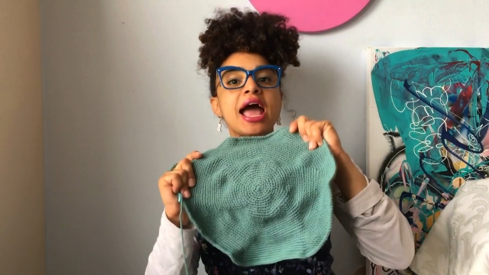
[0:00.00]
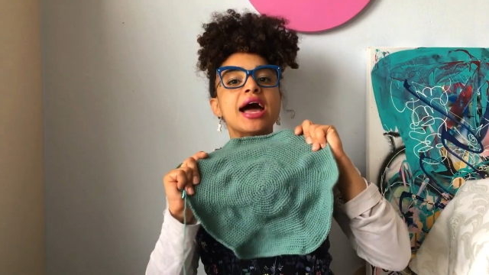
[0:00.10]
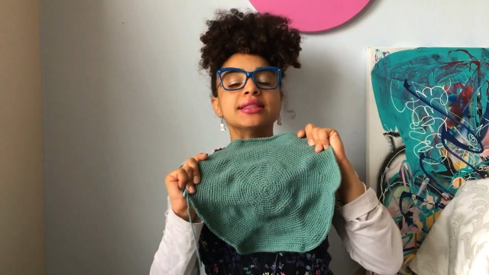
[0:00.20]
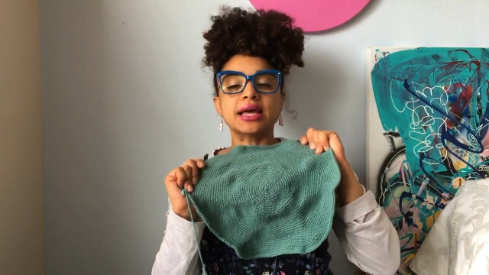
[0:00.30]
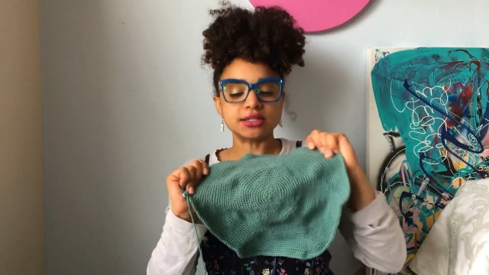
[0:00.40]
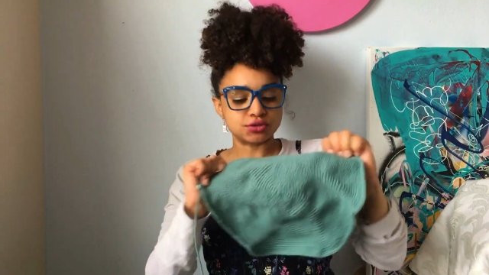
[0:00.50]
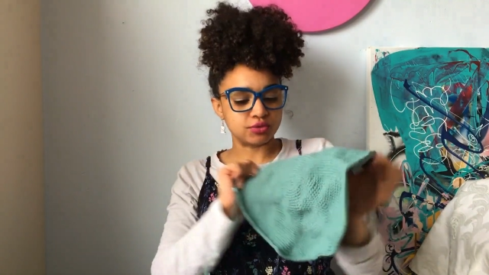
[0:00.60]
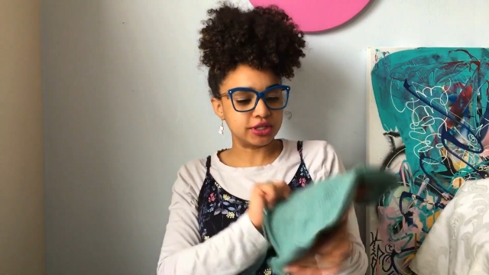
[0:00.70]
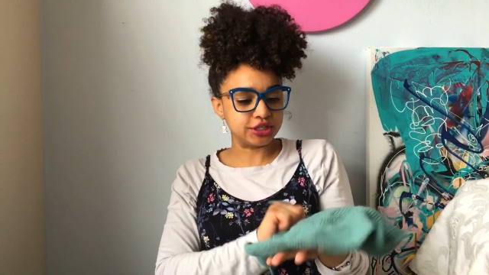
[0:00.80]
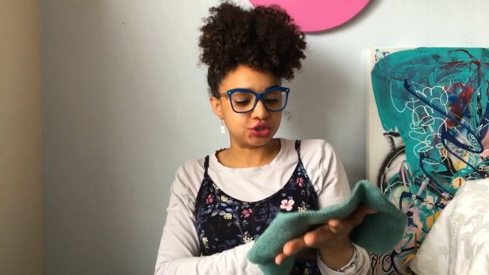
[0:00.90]
and that's
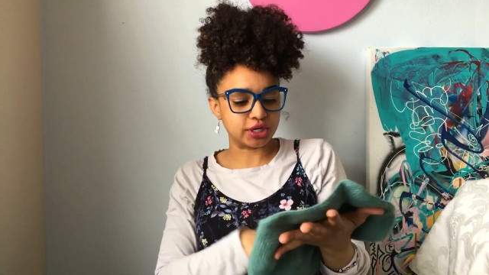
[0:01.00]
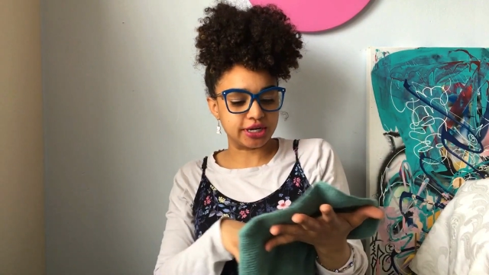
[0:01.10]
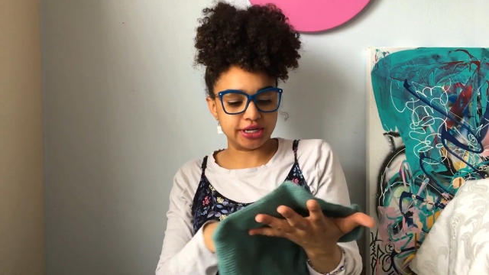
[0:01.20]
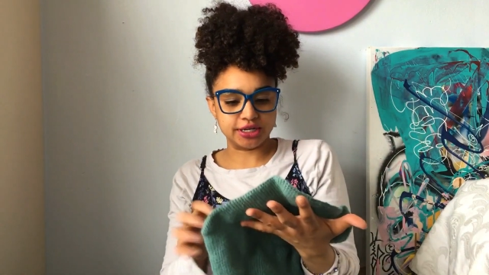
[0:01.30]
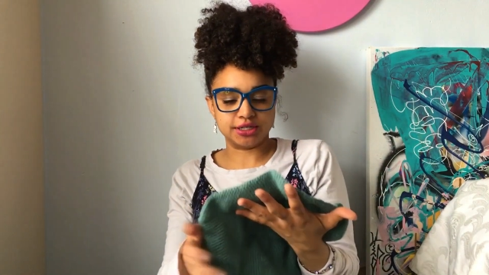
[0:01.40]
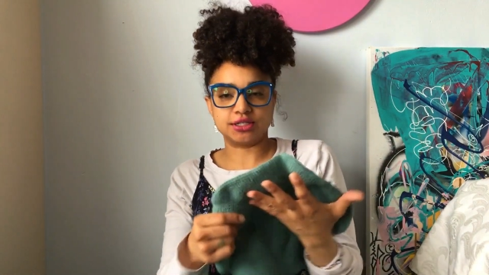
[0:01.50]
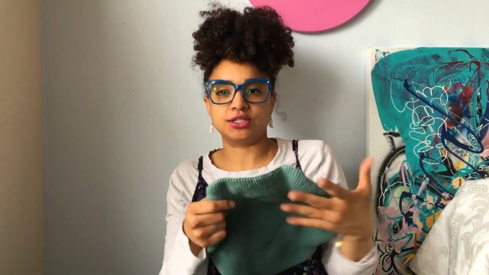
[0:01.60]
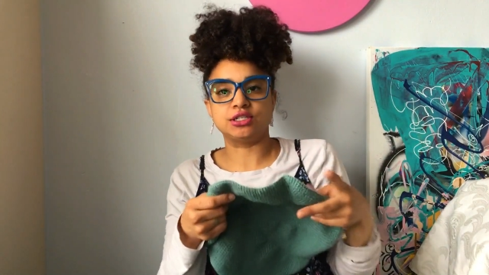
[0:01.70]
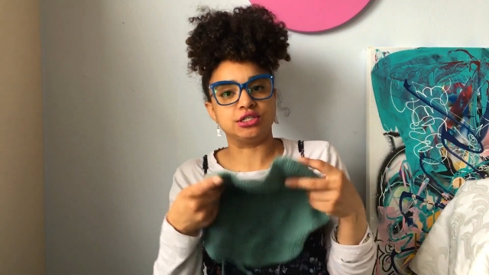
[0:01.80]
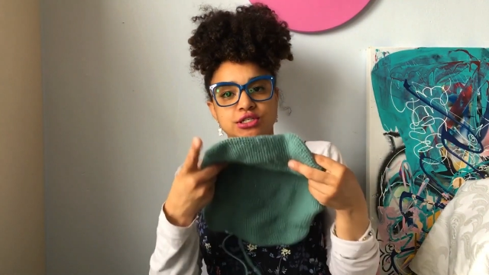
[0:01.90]
really tricky
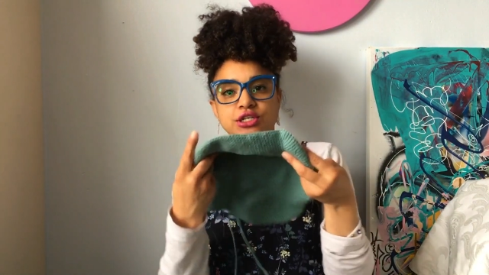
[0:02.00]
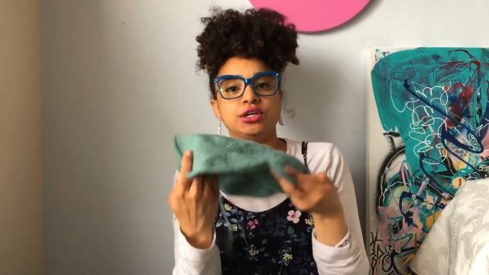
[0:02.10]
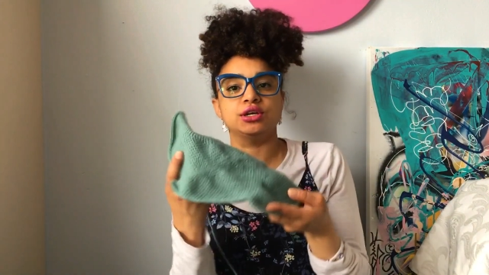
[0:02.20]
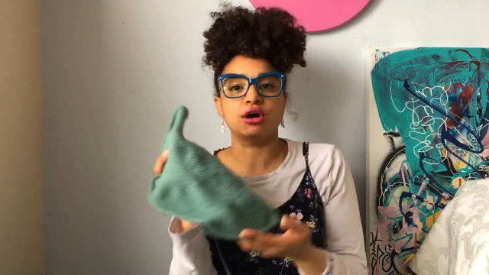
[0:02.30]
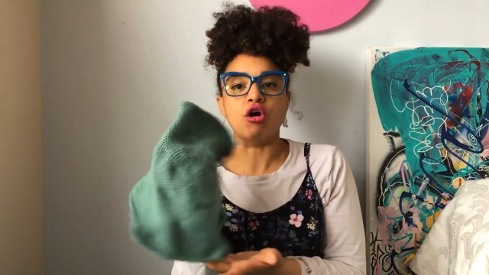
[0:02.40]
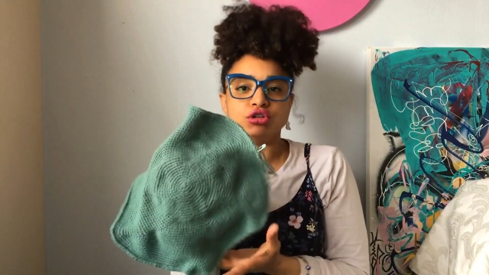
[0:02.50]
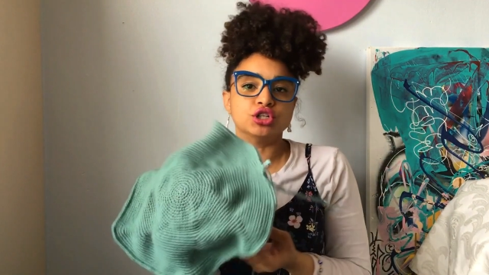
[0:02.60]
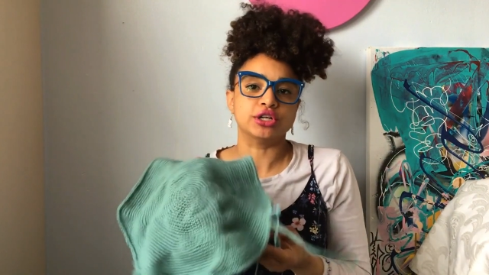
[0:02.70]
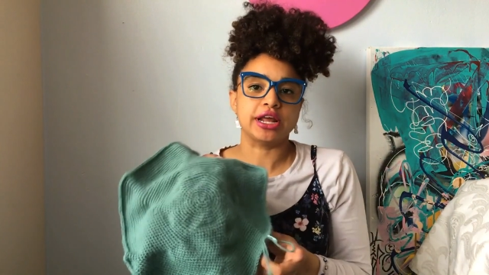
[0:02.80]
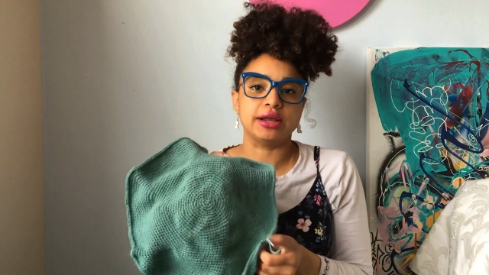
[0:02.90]
to
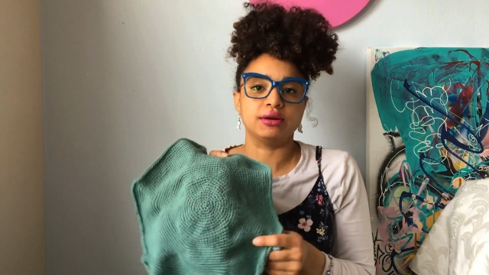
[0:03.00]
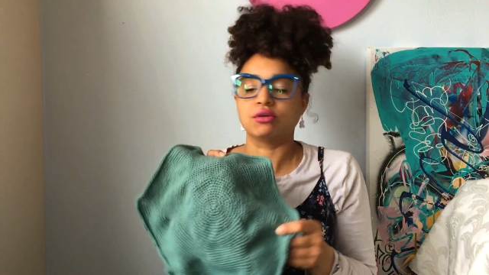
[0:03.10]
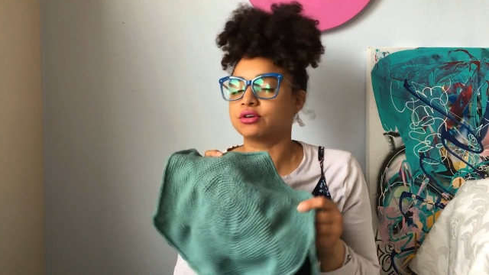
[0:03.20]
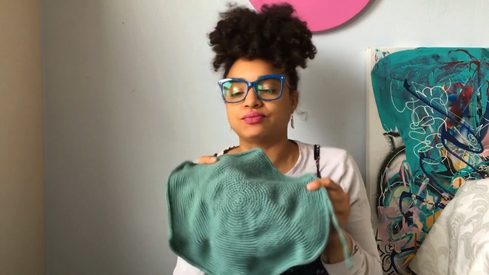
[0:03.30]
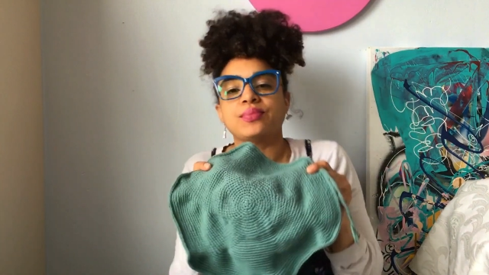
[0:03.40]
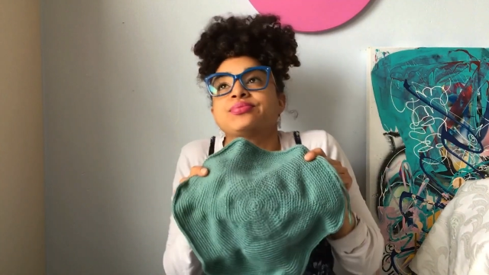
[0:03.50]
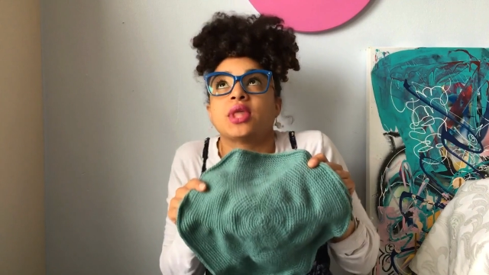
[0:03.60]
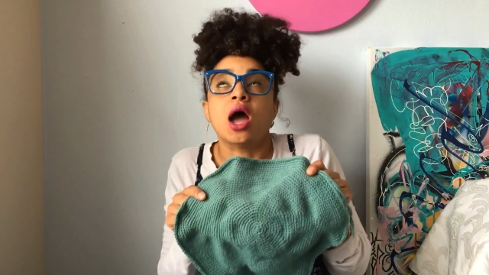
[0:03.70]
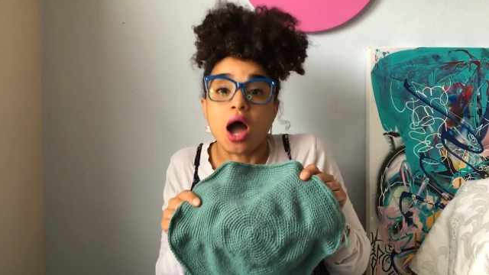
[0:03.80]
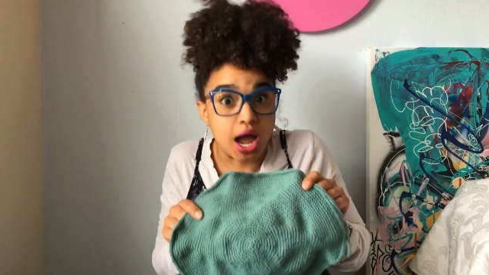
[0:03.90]
alternate, or
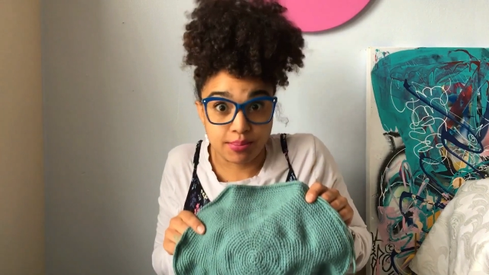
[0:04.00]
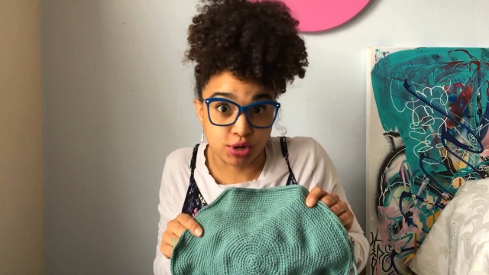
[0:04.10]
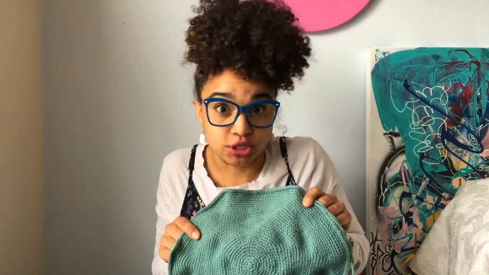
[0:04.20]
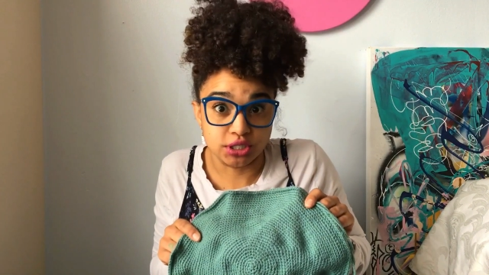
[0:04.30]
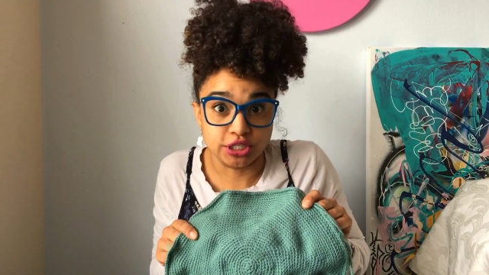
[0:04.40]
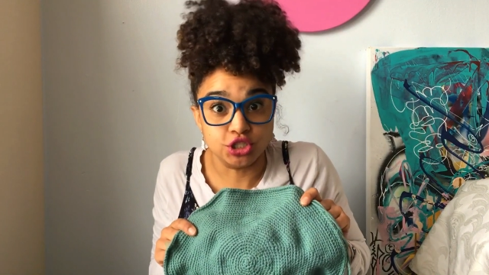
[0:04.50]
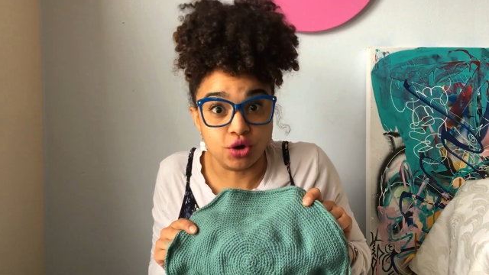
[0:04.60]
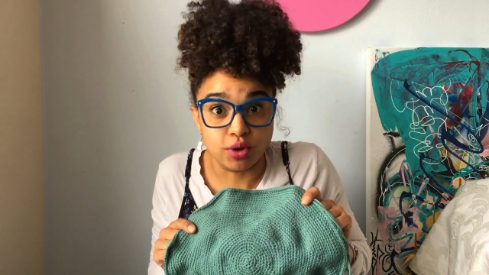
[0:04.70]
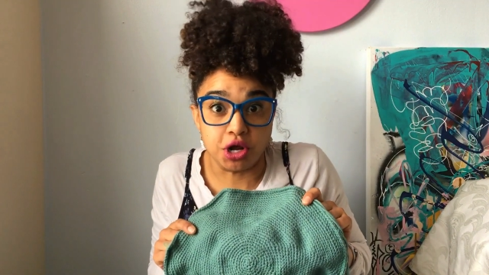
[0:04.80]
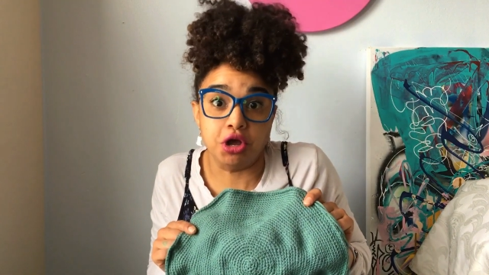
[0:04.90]
I personally don't
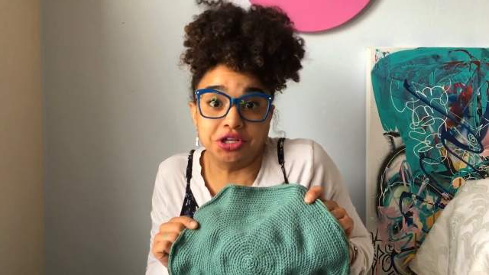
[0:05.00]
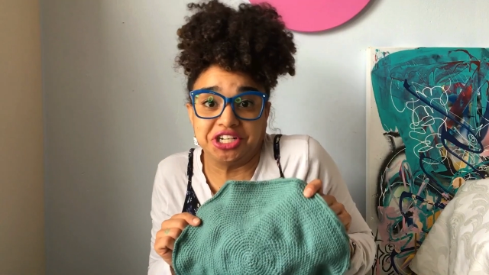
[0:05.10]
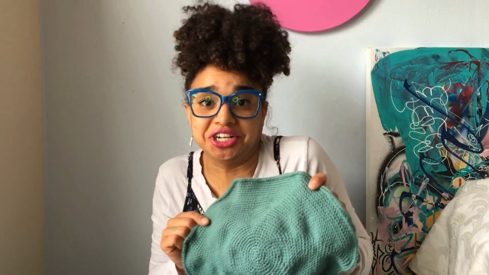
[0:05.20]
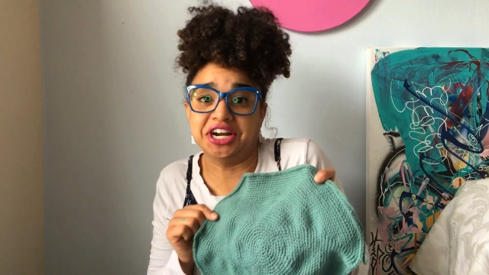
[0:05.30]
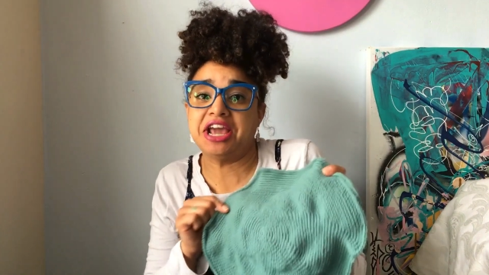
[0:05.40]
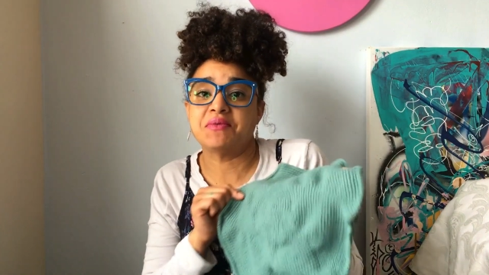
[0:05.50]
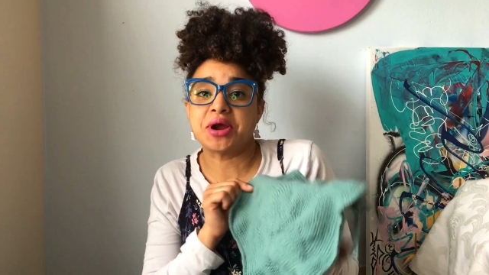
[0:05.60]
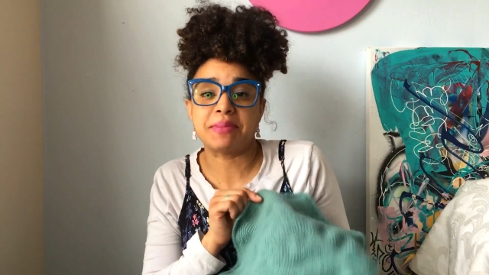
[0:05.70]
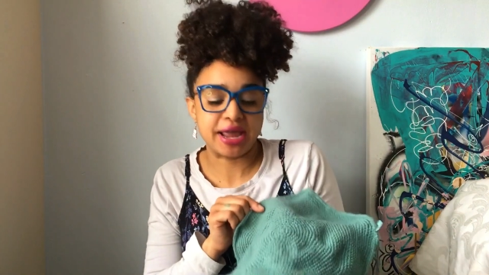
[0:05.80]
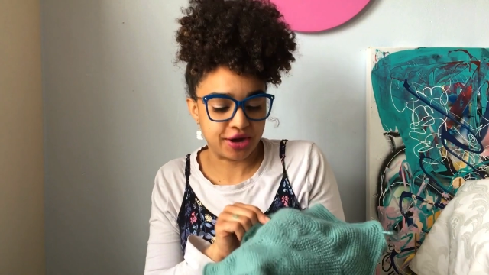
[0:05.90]
want to alternate where
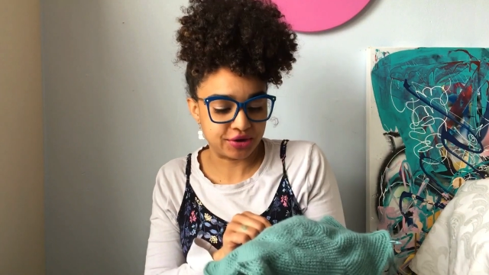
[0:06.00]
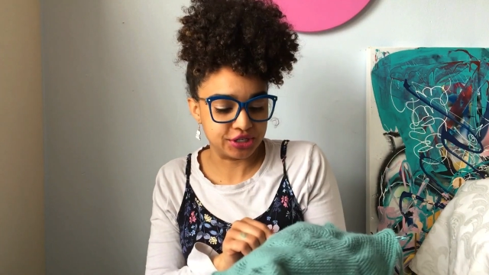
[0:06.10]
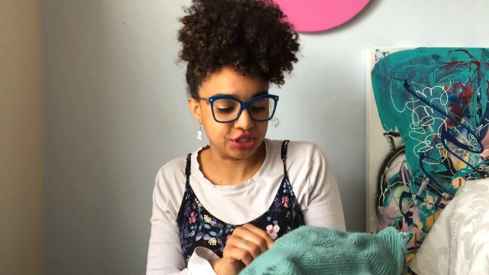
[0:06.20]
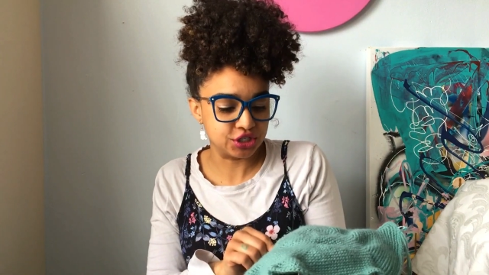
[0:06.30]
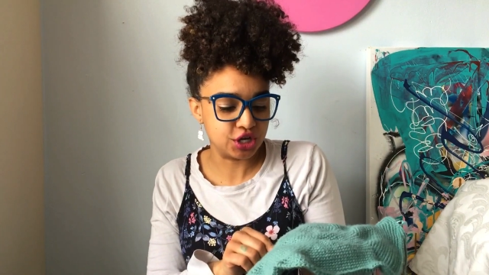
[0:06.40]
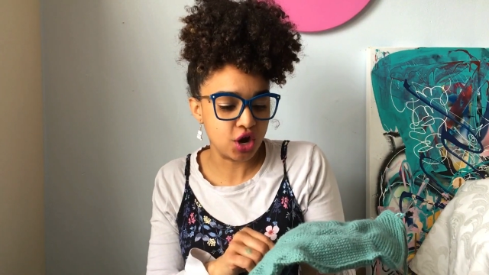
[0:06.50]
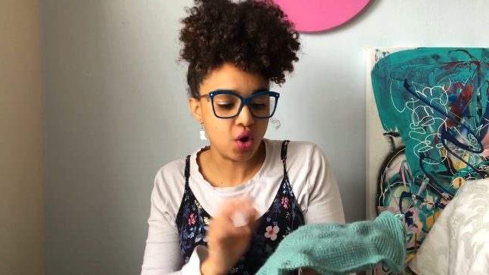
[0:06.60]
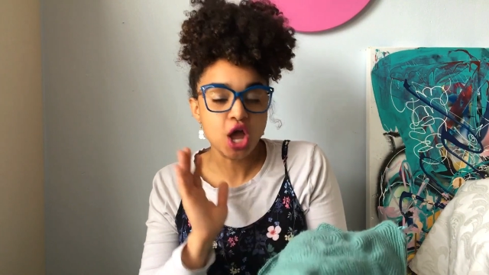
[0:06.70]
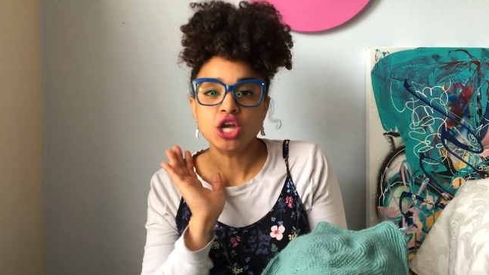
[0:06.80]
my increases go.